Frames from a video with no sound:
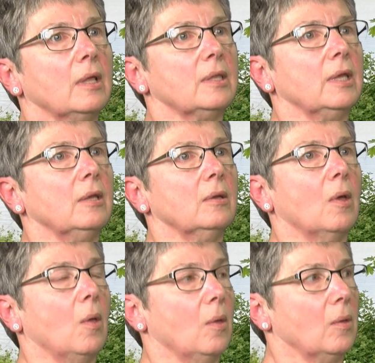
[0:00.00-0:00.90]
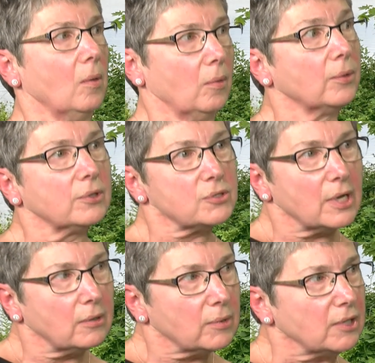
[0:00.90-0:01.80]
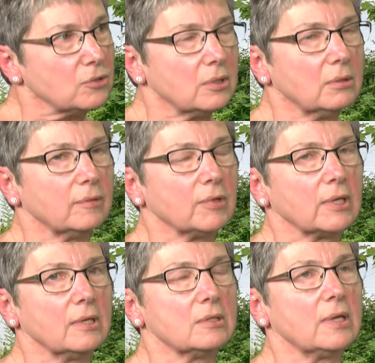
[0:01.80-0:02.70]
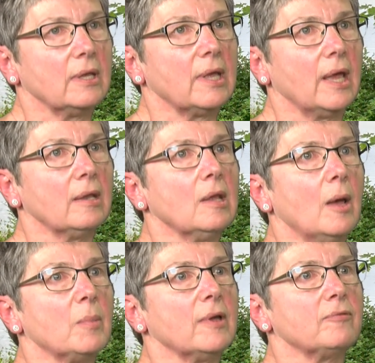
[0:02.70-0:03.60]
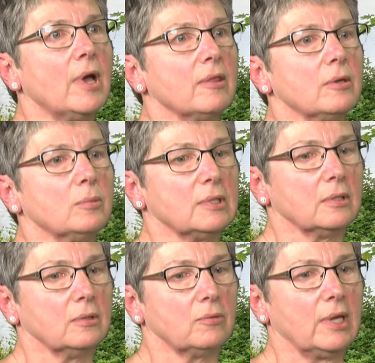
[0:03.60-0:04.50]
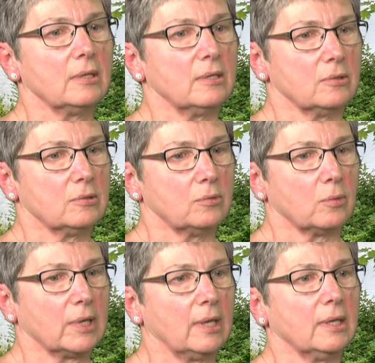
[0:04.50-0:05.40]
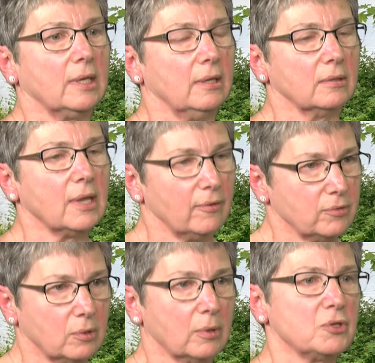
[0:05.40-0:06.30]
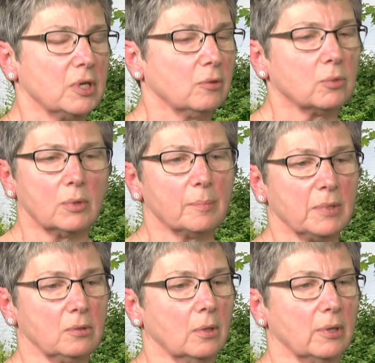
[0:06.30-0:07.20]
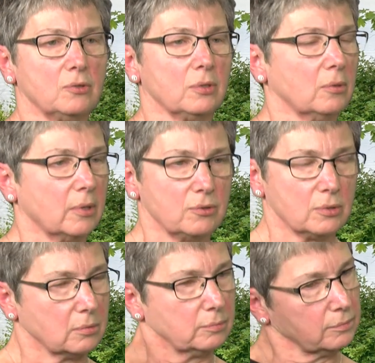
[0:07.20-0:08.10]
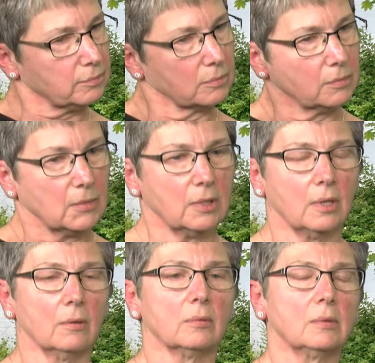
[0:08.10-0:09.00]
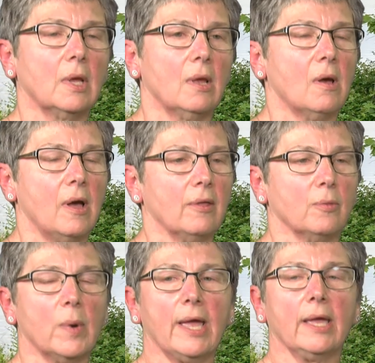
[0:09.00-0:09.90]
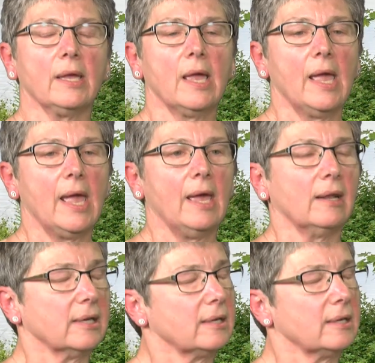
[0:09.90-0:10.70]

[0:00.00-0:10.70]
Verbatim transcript: the older generation, right. if I can say that. My father was a great historian. He loved Norwich. He grew up in Norwich, Norwich, you know, all the way. And I